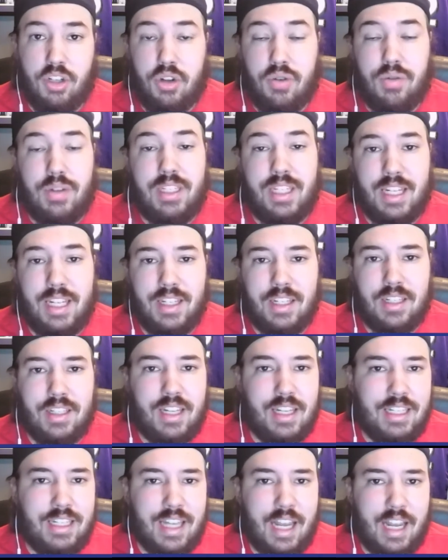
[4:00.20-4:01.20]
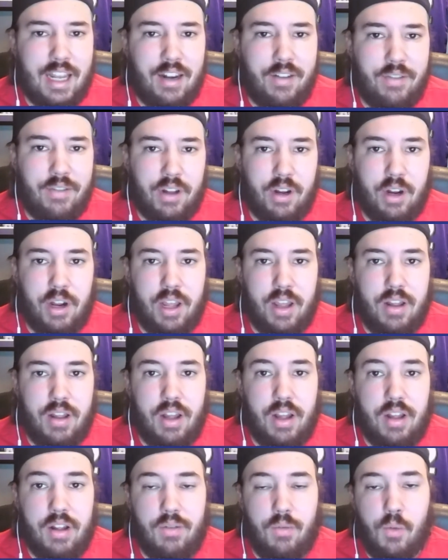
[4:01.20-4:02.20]
seasons consecutively
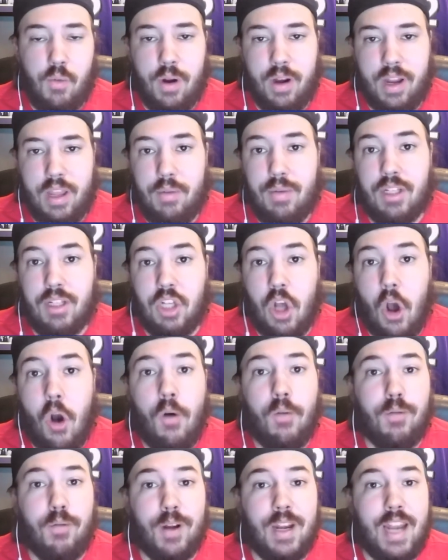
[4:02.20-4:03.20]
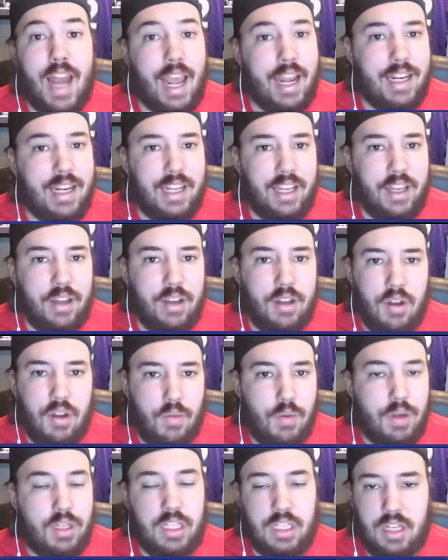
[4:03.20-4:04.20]
where he was over 90,
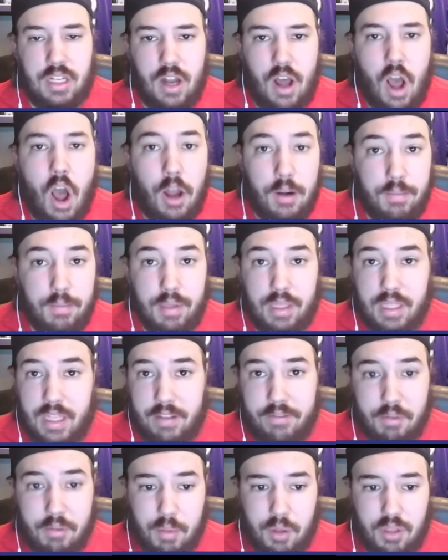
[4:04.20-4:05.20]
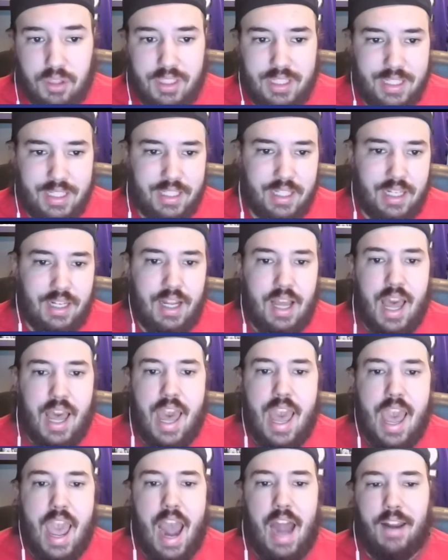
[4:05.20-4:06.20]
which is an unbelievable season.
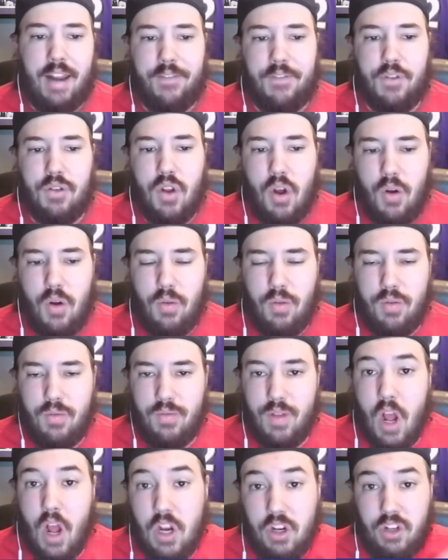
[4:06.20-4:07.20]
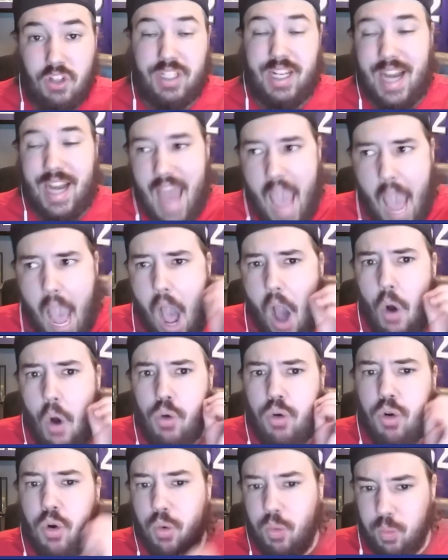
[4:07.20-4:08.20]
And if you don't understand
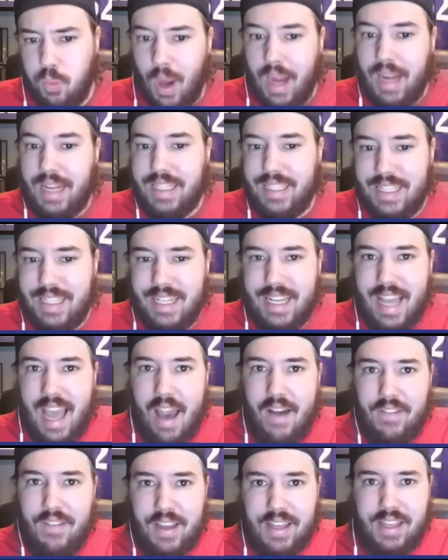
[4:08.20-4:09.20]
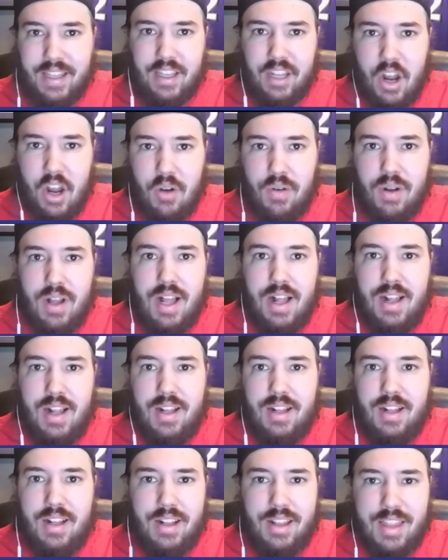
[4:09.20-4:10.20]
how crazy having, you know,
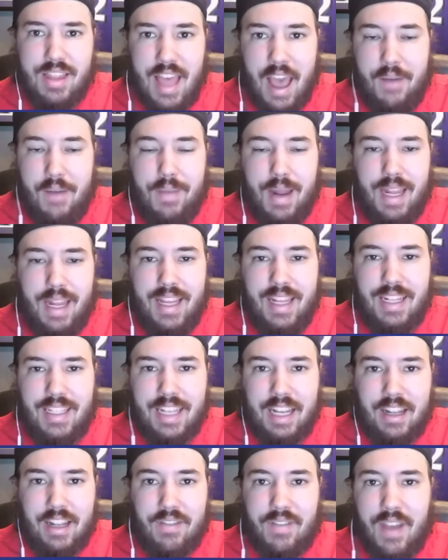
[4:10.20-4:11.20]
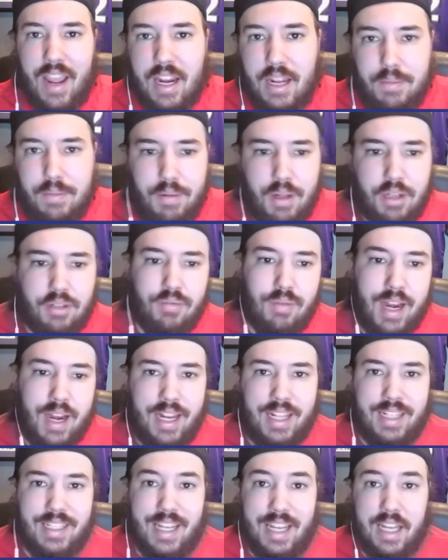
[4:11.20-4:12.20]
that many consecutive 80 plus
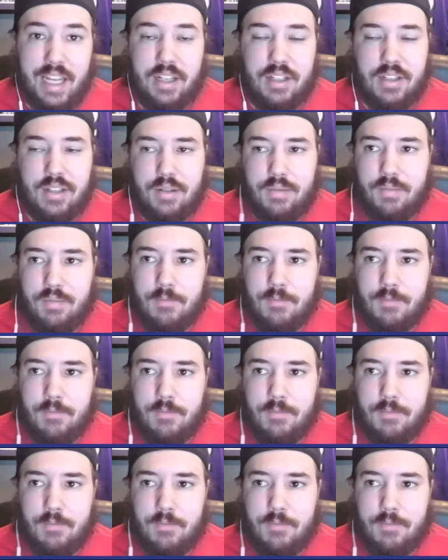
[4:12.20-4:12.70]
ratings is,